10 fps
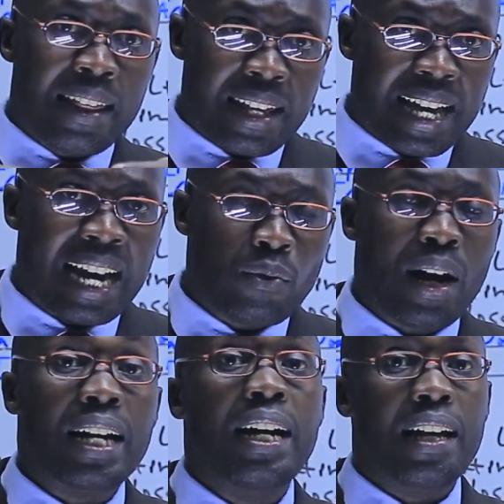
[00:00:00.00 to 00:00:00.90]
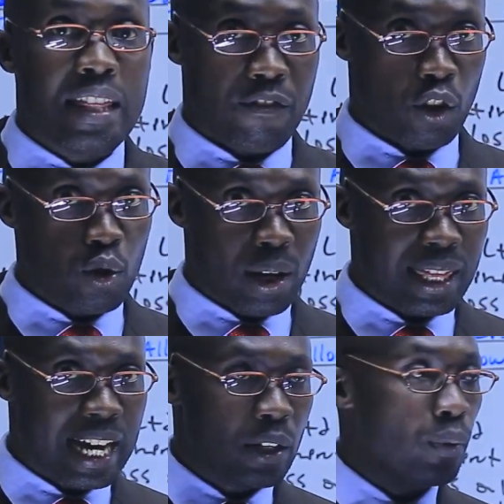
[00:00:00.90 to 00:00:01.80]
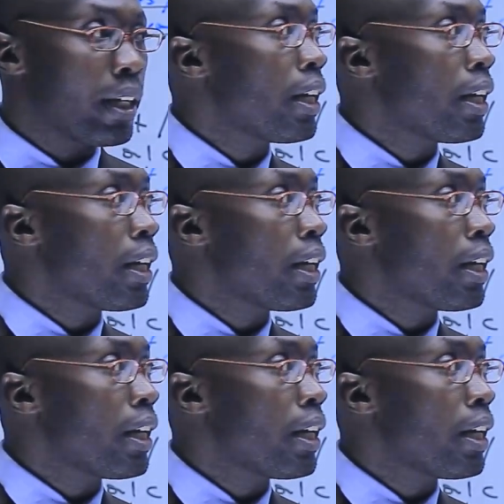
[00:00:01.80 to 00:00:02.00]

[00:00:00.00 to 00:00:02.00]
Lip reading: The third one, the fourth one, that way.